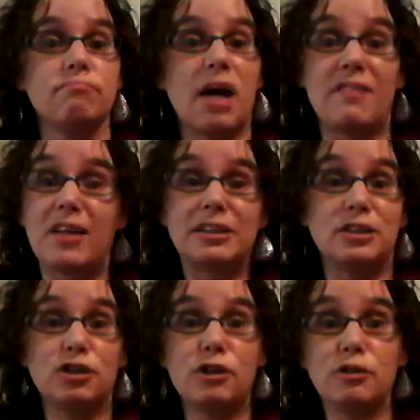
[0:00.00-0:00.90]
I have lots
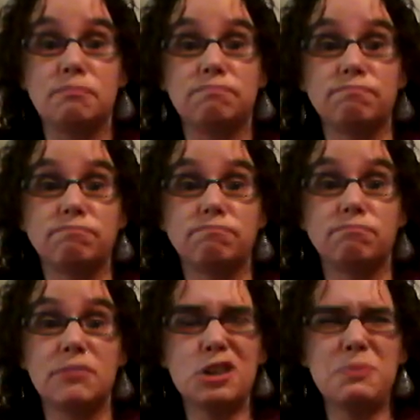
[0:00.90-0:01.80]
to show you.
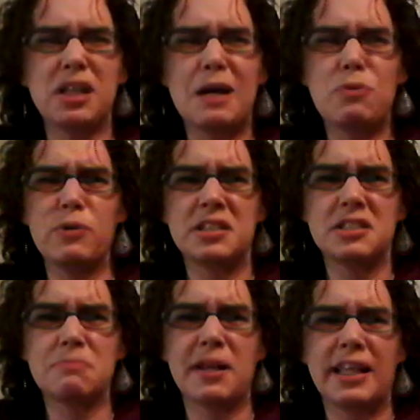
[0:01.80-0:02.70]
It's been a couple weeks
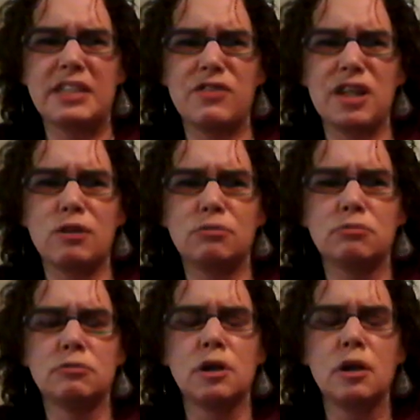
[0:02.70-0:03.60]
since my last video,
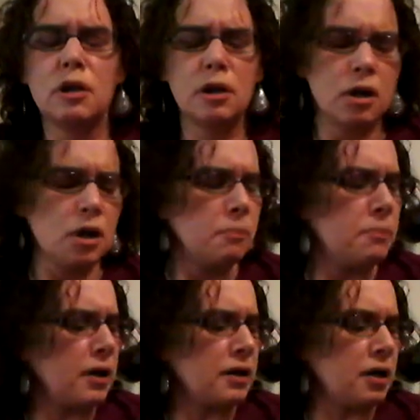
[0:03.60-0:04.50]

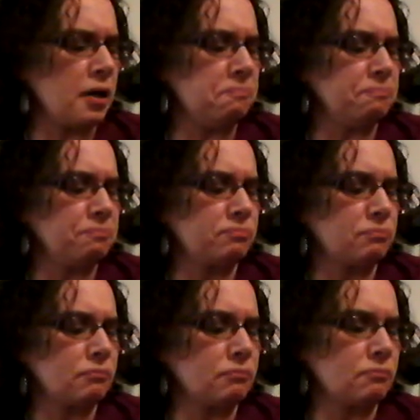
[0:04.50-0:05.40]
but I
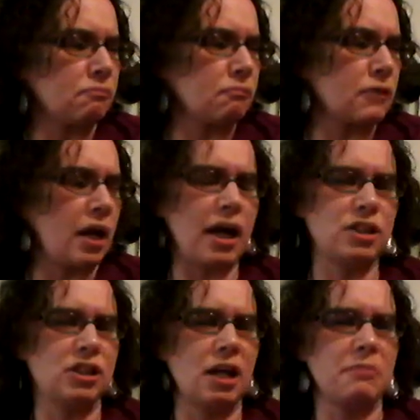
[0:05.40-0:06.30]

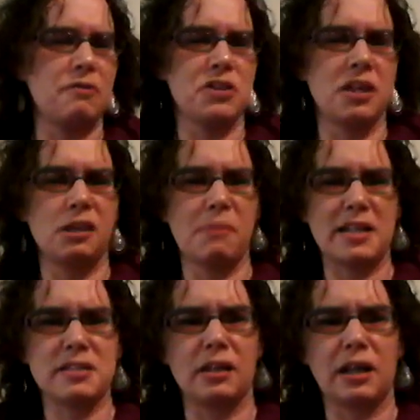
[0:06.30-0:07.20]
actually kept everything in the
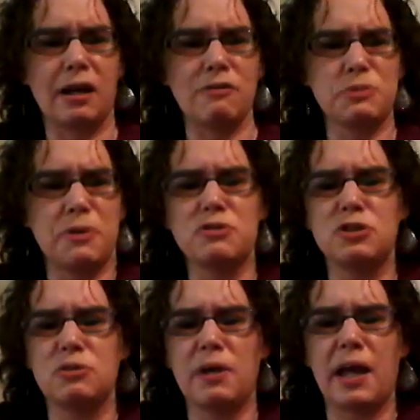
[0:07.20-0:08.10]
basket like I was supposed
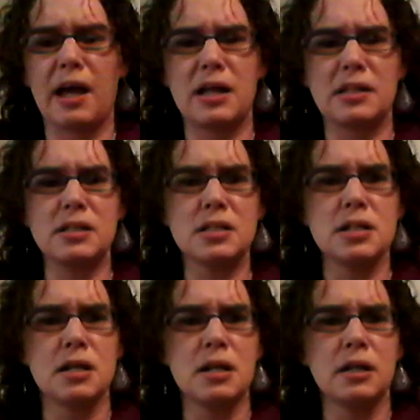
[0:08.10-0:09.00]
to, and
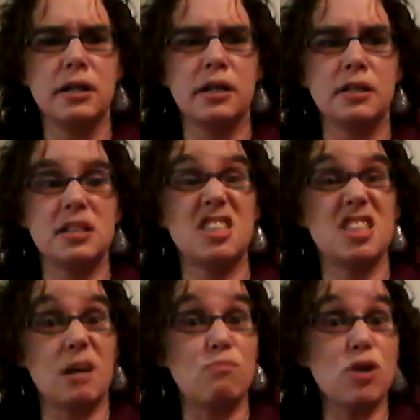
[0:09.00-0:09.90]
it's
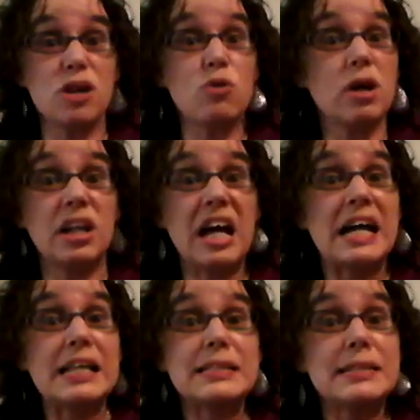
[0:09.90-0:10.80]
somewhat
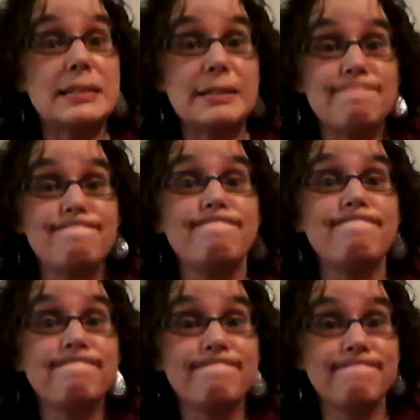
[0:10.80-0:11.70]
organized.
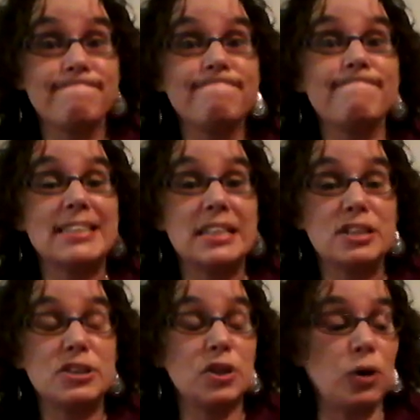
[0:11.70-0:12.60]

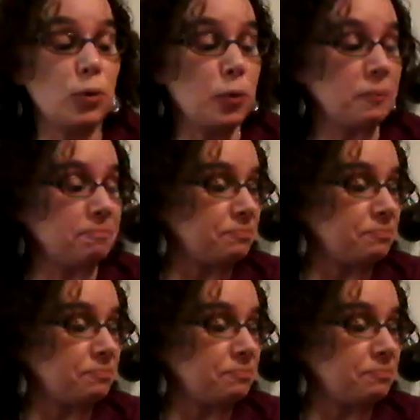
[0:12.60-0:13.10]
So